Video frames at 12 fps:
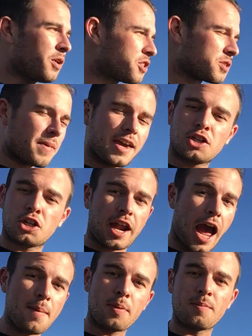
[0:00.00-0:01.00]
just makes
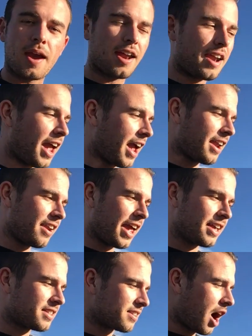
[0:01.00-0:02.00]
shit happen, man. And
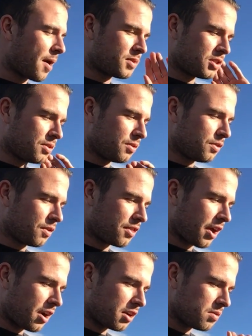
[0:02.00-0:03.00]
it's up to
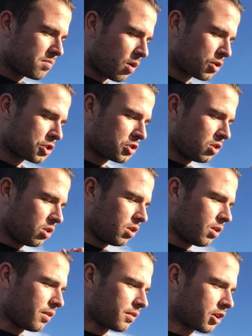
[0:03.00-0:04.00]
their
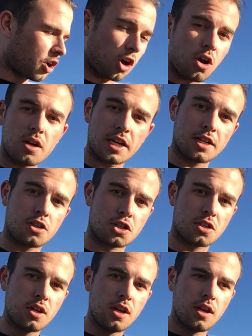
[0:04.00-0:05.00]
emotional
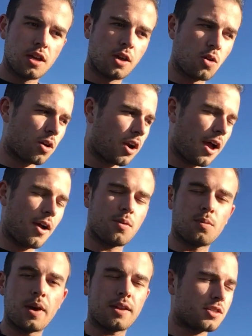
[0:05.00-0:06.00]
courage in order
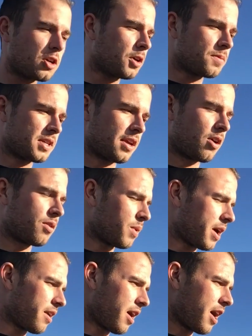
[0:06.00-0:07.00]
what circumstance or
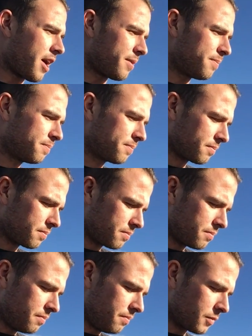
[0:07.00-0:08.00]
what
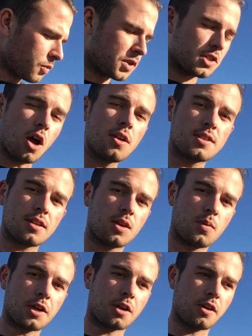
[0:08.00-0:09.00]
results that
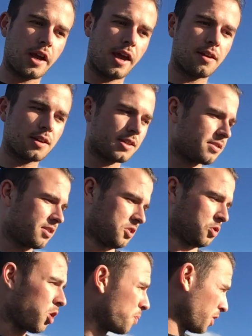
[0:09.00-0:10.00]
they want to create. Because
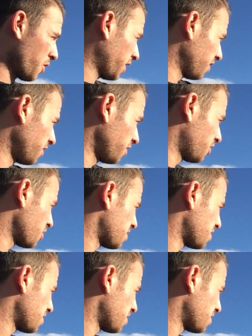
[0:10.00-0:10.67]
Scorpio can literally